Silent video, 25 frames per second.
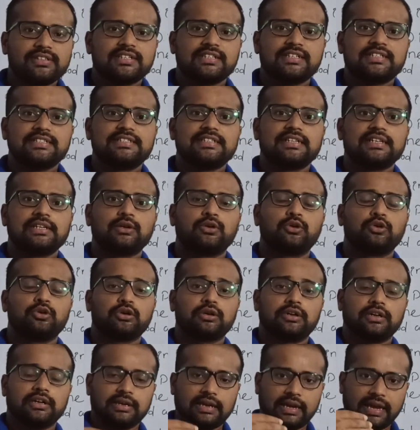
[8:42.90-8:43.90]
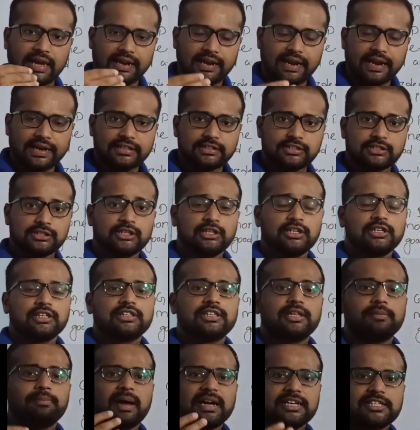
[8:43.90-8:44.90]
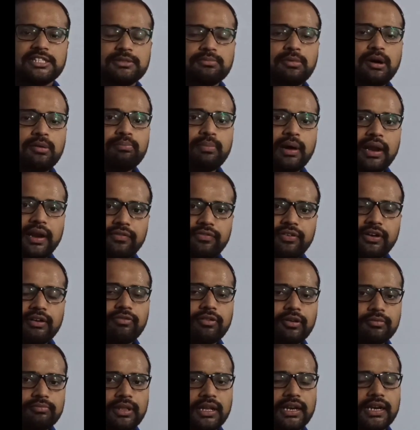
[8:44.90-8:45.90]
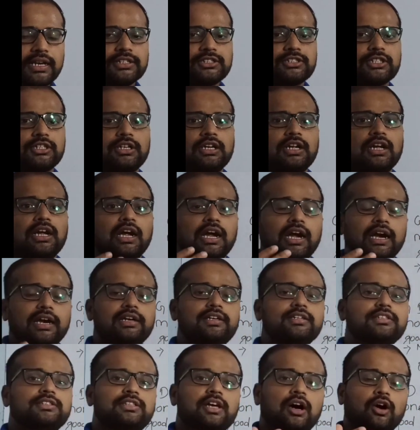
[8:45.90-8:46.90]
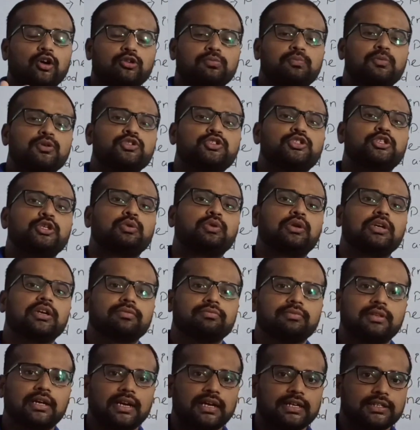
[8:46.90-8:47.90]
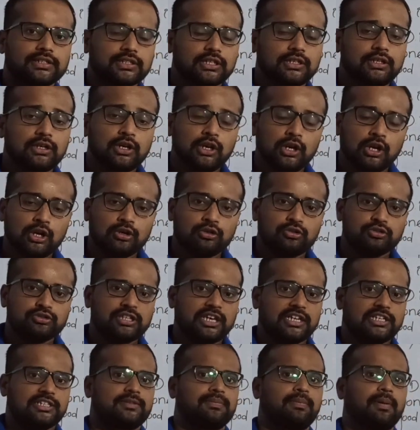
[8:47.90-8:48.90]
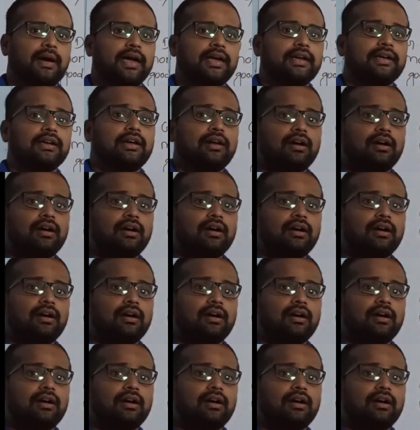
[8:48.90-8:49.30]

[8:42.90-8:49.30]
a citizen can get the maximum benefit from the nation. It is the utmost duty of the nation to satisfy